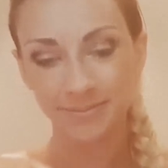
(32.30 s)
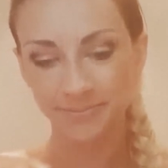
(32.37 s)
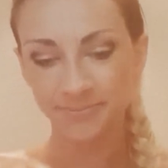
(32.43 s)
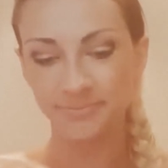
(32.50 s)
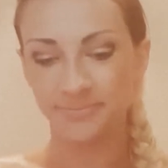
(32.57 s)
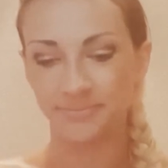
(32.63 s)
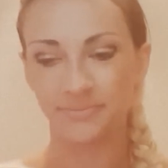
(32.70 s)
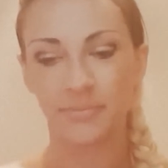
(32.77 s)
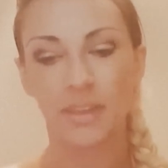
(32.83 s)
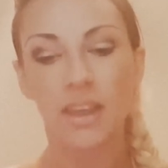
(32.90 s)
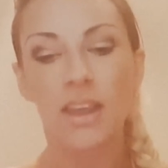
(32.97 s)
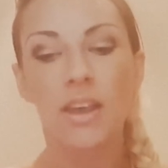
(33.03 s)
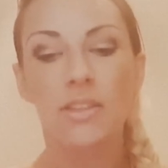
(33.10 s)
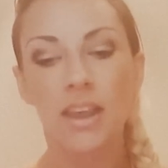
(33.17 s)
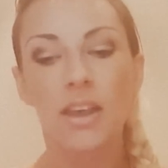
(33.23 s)

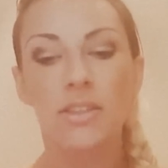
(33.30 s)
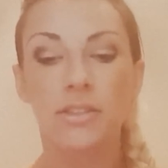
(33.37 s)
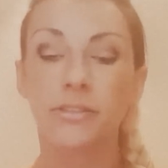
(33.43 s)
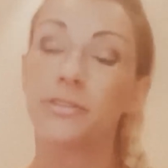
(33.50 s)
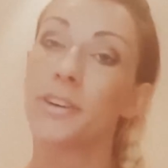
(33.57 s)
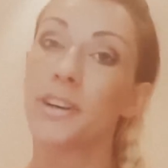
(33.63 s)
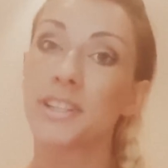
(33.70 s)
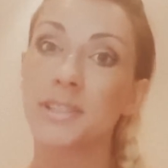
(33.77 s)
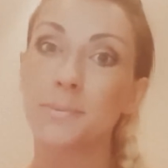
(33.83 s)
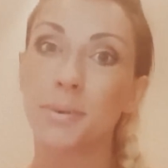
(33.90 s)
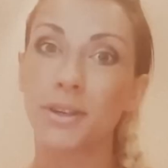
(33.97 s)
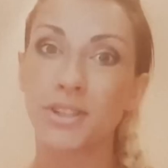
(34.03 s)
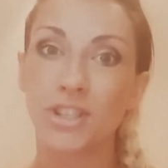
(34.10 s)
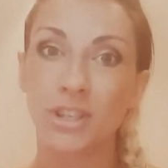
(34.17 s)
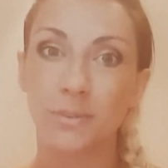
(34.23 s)
the first
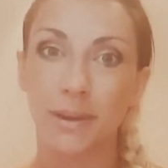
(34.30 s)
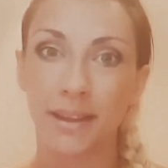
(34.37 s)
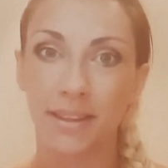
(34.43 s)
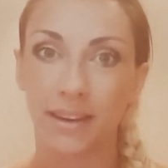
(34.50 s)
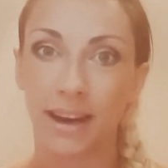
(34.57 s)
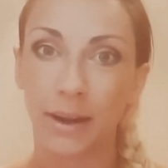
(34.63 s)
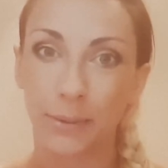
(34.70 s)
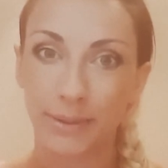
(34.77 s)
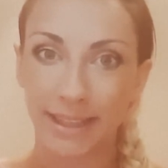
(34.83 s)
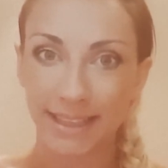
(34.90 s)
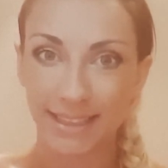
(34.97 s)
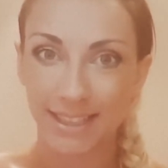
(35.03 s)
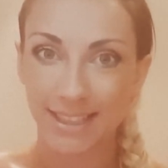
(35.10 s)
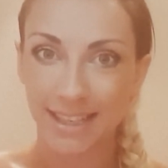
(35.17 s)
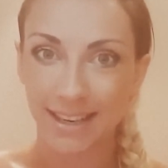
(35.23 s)
booktuber that I would like
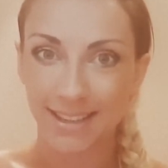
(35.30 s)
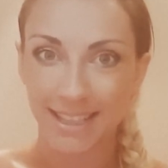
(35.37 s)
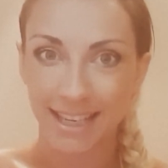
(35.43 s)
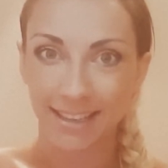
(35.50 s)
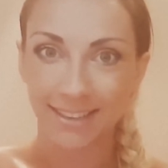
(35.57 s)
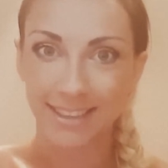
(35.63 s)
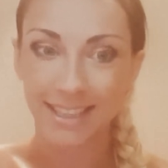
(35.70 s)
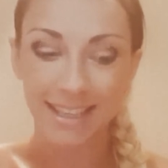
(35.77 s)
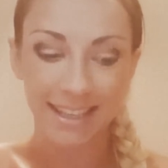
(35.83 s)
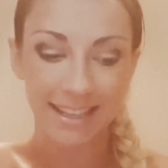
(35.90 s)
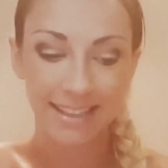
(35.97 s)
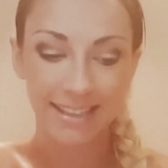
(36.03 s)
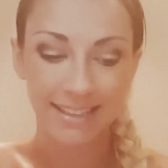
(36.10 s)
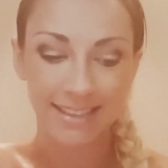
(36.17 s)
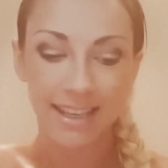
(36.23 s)
to shout out
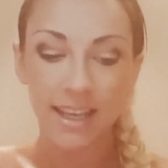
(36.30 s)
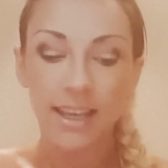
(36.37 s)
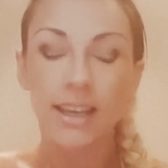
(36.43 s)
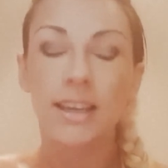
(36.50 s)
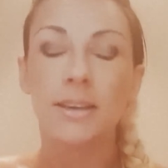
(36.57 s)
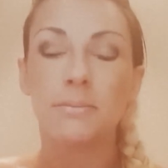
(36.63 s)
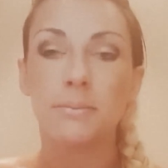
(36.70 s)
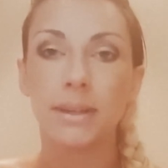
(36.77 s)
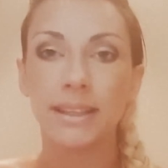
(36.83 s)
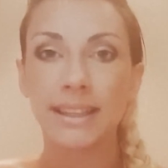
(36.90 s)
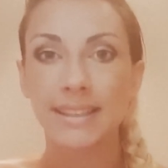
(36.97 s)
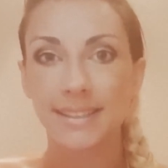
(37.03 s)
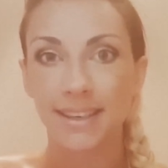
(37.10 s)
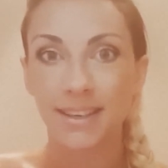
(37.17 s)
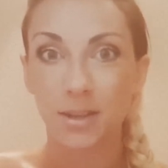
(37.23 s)
is
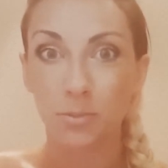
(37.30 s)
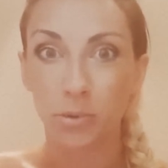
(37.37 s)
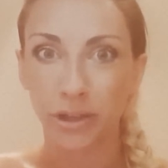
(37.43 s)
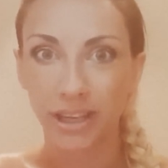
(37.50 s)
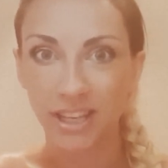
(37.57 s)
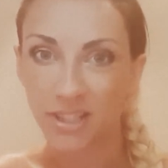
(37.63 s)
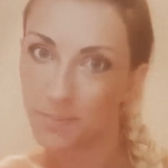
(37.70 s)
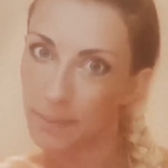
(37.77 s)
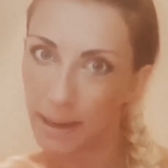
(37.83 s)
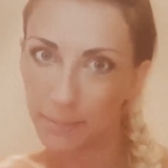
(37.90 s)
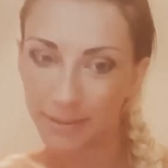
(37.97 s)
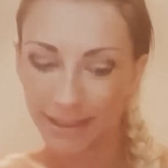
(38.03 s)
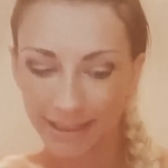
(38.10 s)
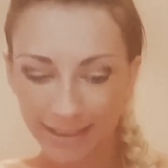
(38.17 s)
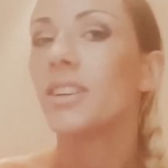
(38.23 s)
Melissa the Bookish
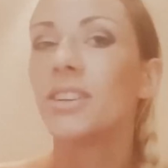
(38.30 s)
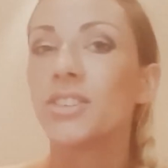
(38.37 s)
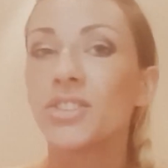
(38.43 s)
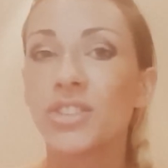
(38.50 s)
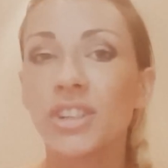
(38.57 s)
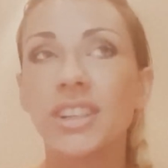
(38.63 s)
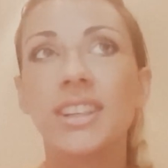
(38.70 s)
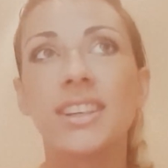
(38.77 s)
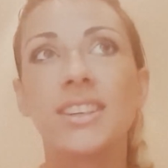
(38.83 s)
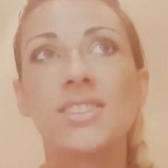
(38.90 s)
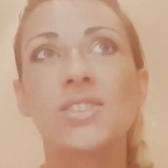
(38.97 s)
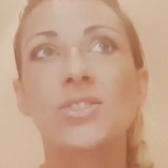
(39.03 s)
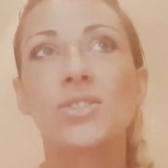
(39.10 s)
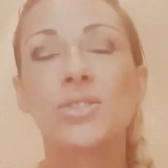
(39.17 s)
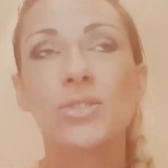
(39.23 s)
Babbler. She is
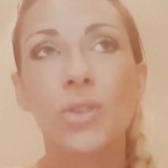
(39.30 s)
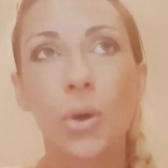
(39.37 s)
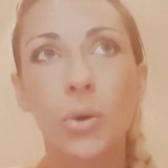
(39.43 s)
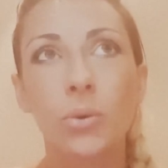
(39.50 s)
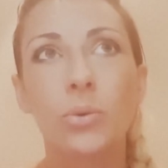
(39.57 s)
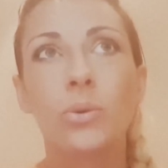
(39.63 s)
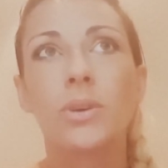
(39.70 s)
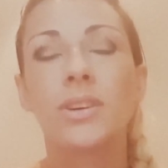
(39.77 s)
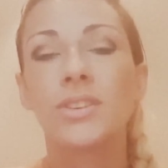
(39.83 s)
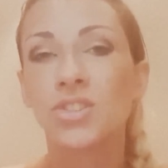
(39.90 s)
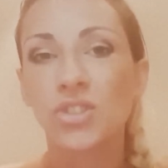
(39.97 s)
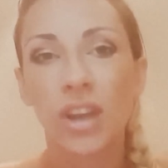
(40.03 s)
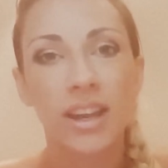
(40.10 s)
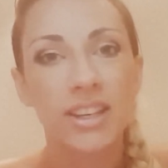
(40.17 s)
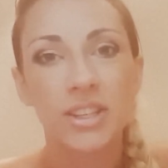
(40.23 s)
so
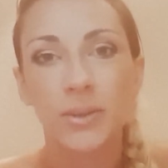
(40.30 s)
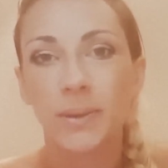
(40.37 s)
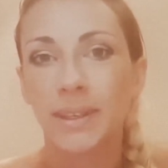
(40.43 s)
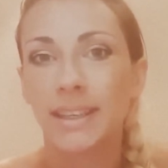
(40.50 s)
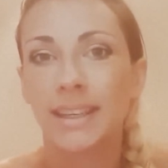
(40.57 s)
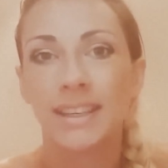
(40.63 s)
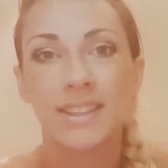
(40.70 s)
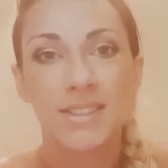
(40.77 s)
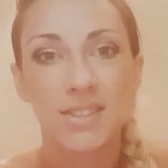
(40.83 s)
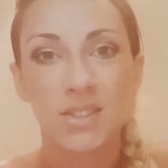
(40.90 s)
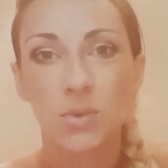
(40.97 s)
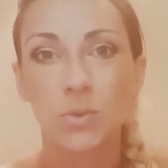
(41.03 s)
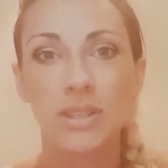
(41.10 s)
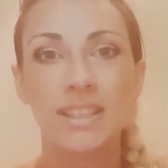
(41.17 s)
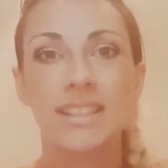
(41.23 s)
genuine and
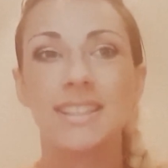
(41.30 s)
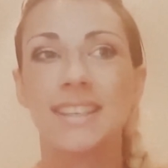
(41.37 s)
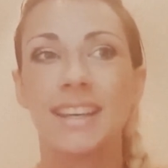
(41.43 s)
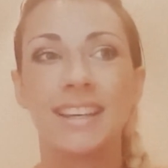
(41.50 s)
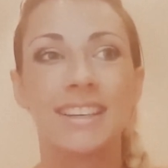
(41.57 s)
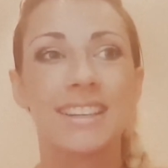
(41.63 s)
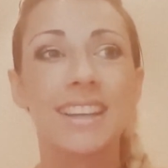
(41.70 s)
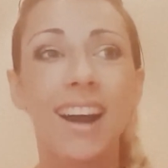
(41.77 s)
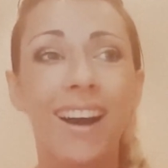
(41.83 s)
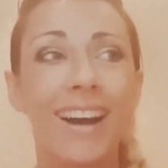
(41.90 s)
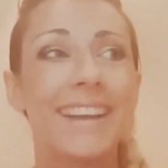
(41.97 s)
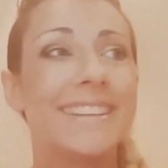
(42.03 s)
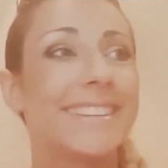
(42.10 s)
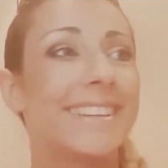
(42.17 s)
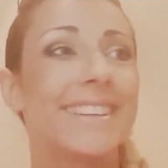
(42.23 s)
sweet and
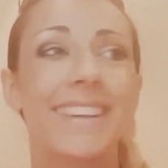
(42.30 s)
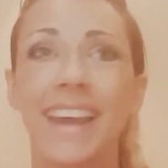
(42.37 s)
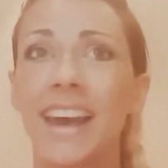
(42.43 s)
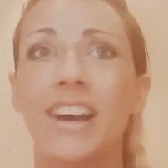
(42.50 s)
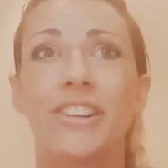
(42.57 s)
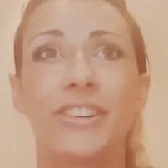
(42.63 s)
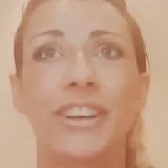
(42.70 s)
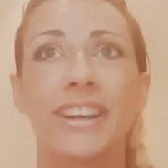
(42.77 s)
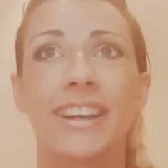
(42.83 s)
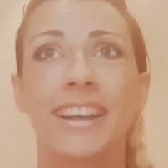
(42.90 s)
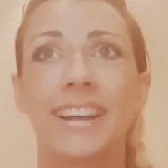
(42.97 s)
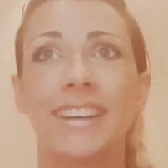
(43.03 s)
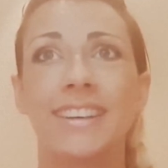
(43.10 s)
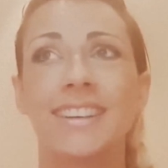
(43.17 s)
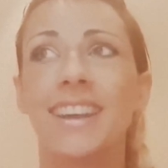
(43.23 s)
kind and caring
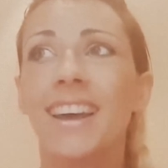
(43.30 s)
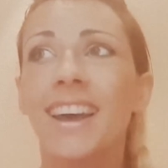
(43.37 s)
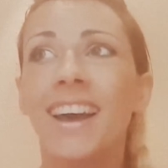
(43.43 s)
and